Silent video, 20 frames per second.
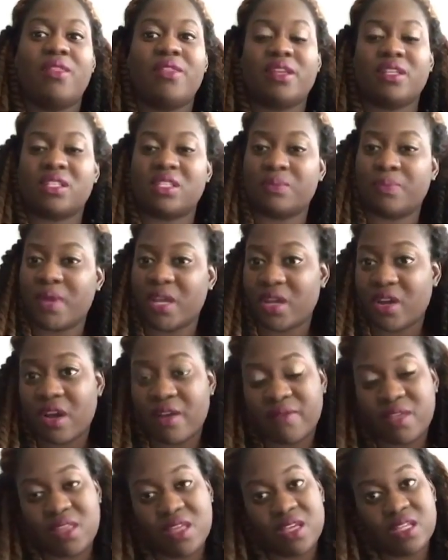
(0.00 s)
this is
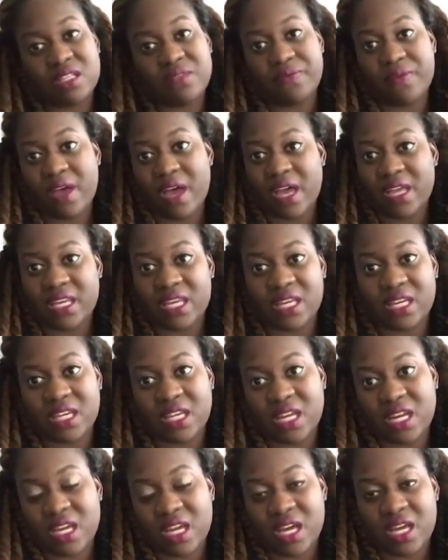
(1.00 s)
better, everything is fine, yada
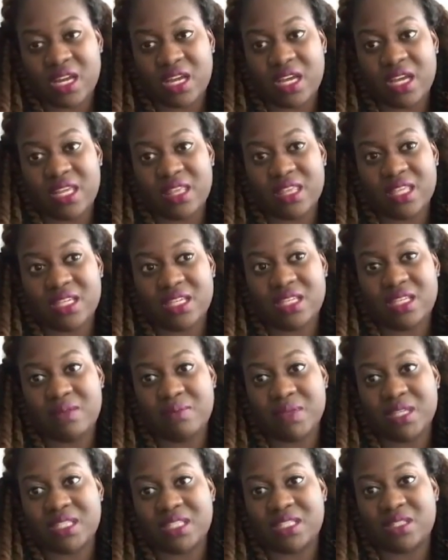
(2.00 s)
yada yada, and then
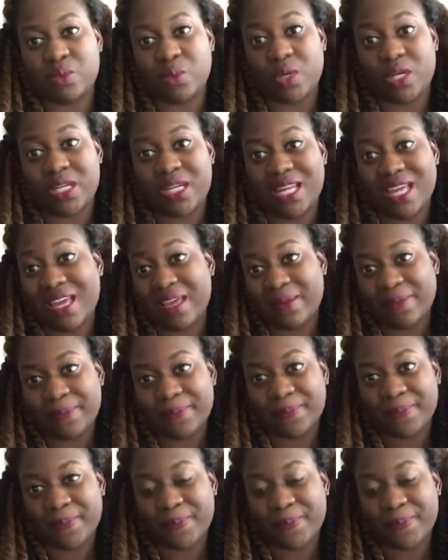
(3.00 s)
he misses one day.